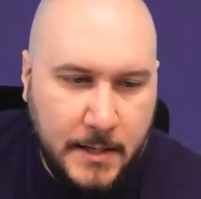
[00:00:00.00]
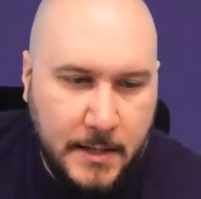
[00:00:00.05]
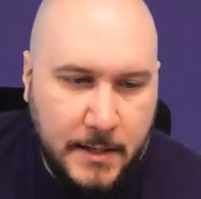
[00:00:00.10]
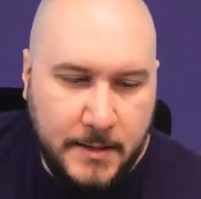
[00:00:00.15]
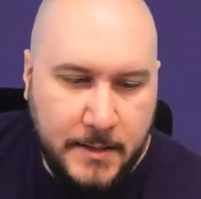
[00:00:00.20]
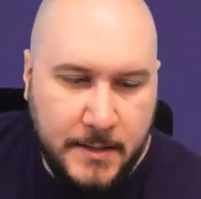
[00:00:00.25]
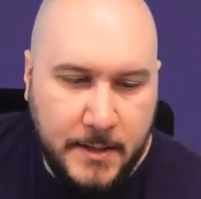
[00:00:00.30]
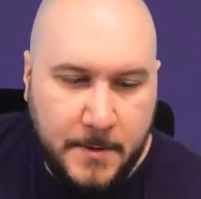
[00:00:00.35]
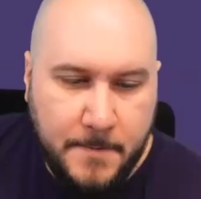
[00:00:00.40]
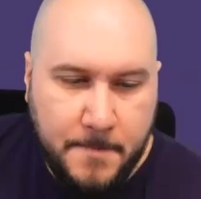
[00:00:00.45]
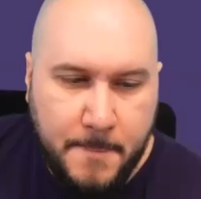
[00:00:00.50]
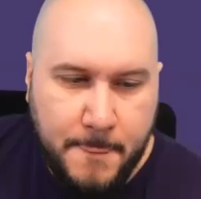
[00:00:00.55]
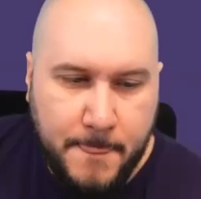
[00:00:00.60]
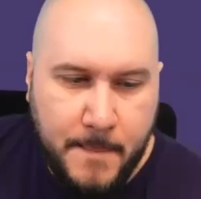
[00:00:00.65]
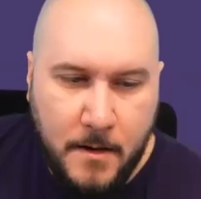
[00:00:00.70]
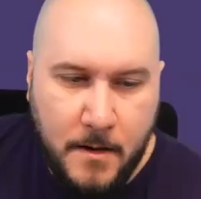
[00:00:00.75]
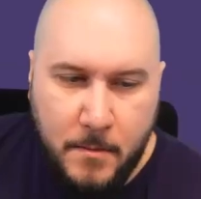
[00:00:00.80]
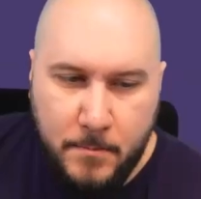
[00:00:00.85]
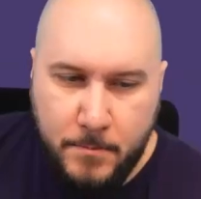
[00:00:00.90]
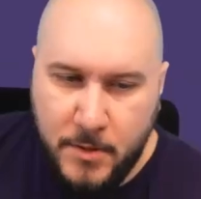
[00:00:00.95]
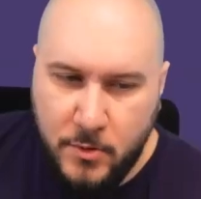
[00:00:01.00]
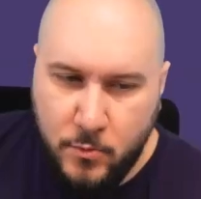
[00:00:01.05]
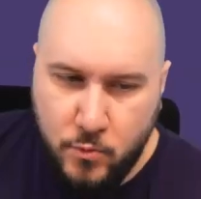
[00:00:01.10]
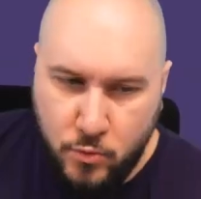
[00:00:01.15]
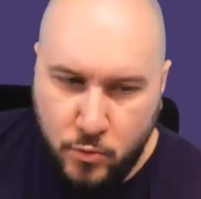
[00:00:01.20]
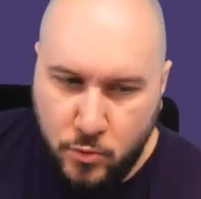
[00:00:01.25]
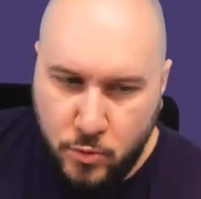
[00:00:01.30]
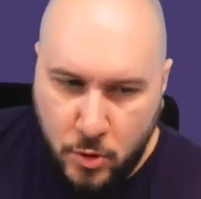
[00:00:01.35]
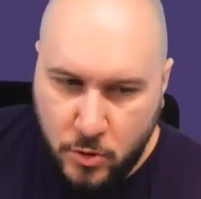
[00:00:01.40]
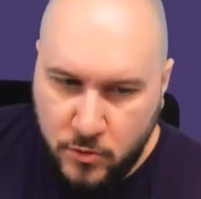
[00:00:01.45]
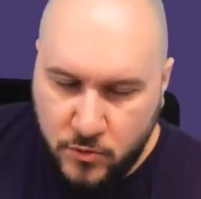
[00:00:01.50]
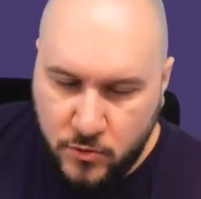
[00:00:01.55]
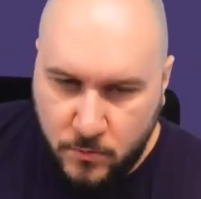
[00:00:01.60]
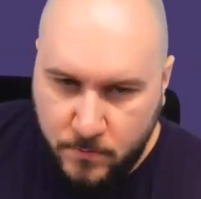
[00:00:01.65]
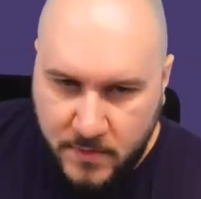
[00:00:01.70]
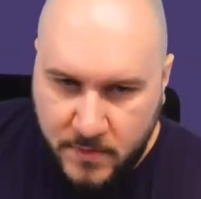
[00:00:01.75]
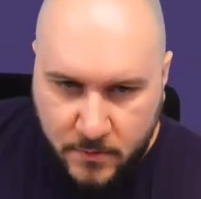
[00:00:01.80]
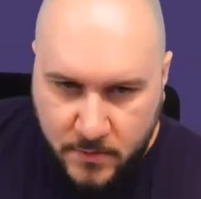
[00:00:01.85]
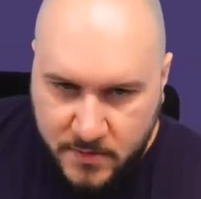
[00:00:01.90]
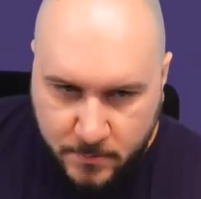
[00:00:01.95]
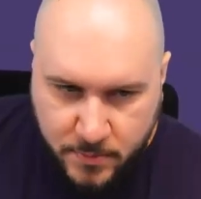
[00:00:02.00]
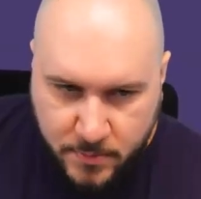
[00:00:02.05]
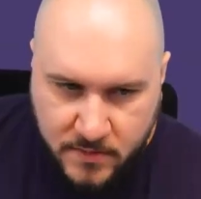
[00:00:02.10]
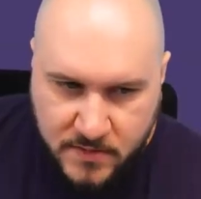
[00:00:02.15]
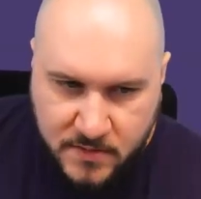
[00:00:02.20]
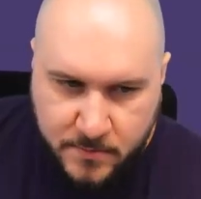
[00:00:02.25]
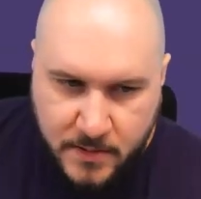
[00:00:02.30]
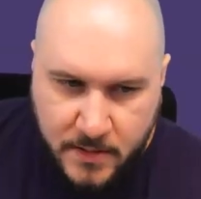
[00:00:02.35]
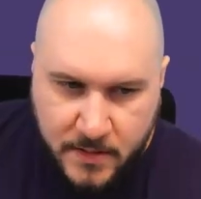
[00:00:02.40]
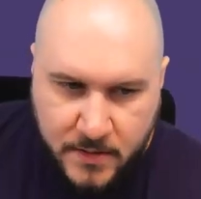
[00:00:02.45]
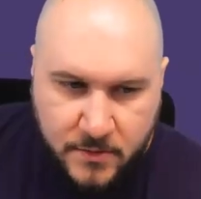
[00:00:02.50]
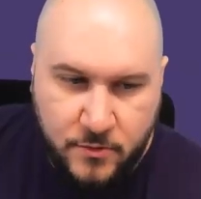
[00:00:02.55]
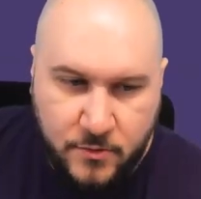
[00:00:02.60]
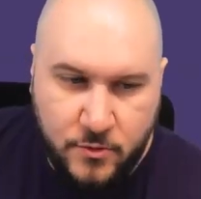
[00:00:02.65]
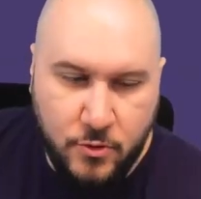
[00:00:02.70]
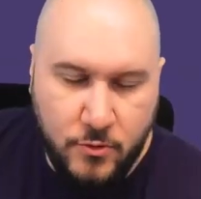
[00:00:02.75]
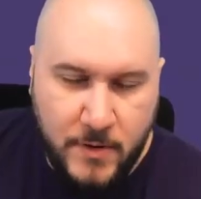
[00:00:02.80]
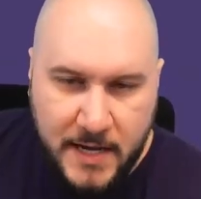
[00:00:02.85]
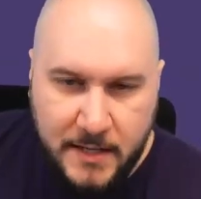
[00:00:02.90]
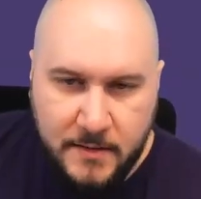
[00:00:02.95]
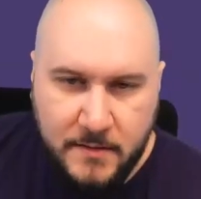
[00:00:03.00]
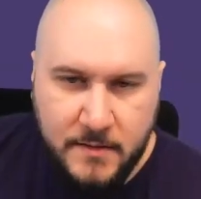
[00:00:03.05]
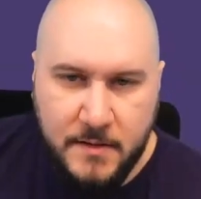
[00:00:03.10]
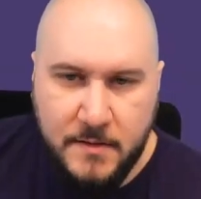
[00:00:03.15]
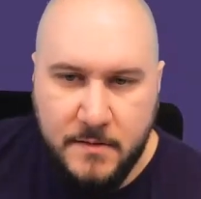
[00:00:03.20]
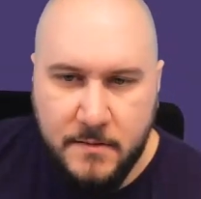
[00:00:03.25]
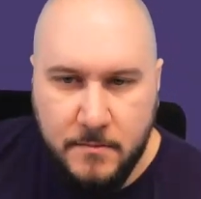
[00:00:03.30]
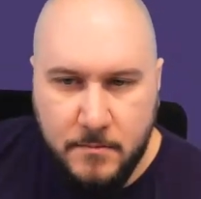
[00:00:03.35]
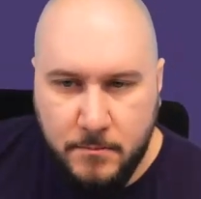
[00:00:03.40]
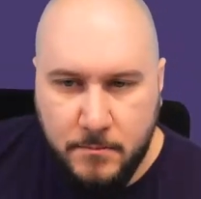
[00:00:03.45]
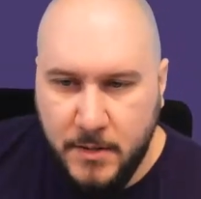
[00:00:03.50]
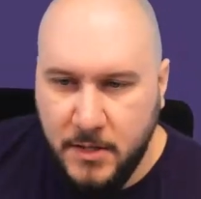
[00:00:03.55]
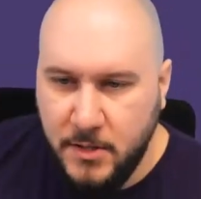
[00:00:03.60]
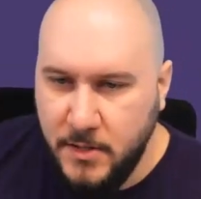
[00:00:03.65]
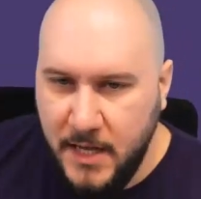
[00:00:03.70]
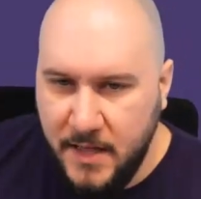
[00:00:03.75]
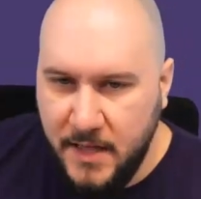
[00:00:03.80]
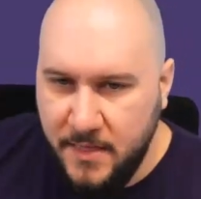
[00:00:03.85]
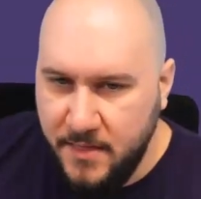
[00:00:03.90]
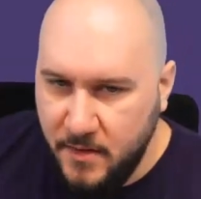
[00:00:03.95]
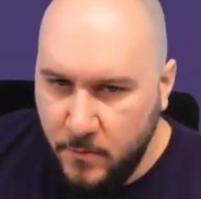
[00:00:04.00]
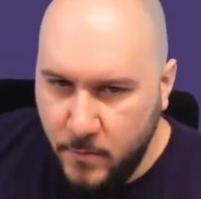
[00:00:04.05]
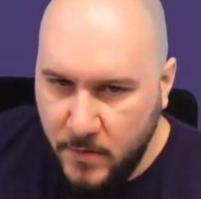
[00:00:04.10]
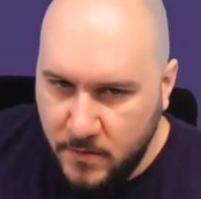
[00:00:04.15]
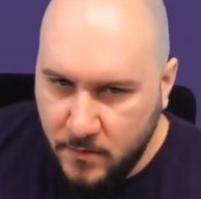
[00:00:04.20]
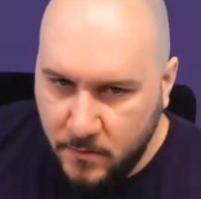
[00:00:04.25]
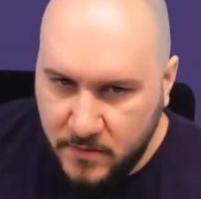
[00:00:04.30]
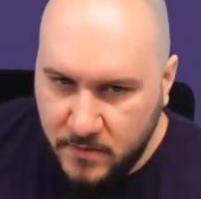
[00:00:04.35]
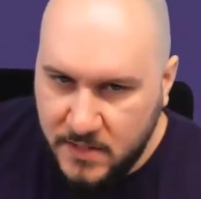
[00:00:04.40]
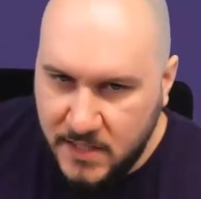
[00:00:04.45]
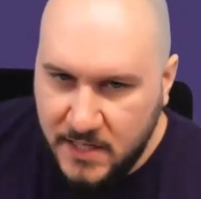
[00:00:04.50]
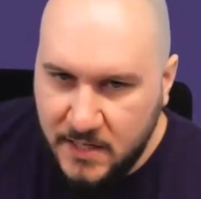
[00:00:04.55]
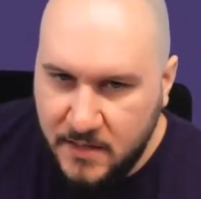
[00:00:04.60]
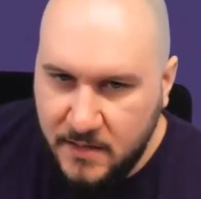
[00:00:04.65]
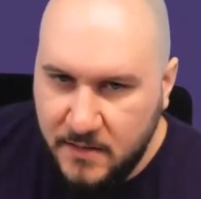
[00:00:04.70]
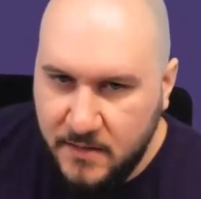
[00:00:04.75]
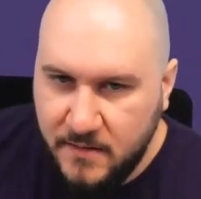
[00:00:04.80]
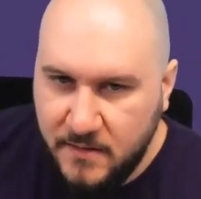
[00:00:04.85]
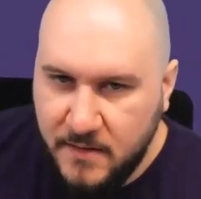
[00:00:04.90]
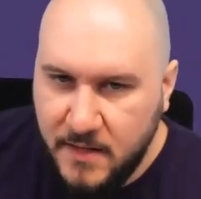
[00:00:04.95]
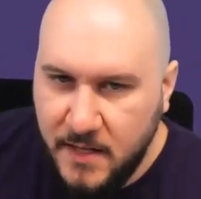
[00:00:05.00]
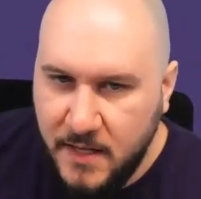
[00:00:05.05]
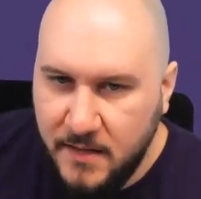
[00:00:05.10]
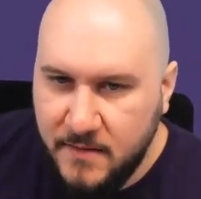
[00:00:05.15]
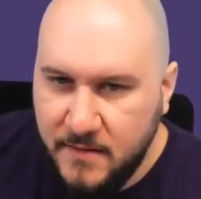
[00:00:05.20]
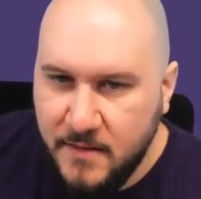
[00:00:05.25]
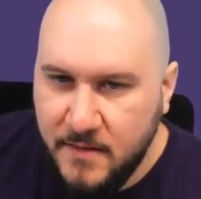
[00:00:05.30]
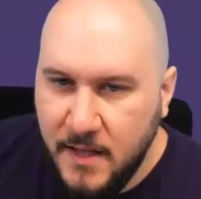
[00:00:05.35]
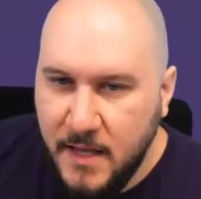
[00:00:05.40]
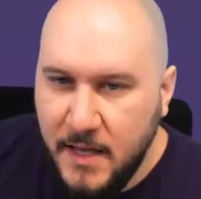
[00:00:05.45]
Yeah, but also there is a possibility to correct it, but I think we don't need it in this case.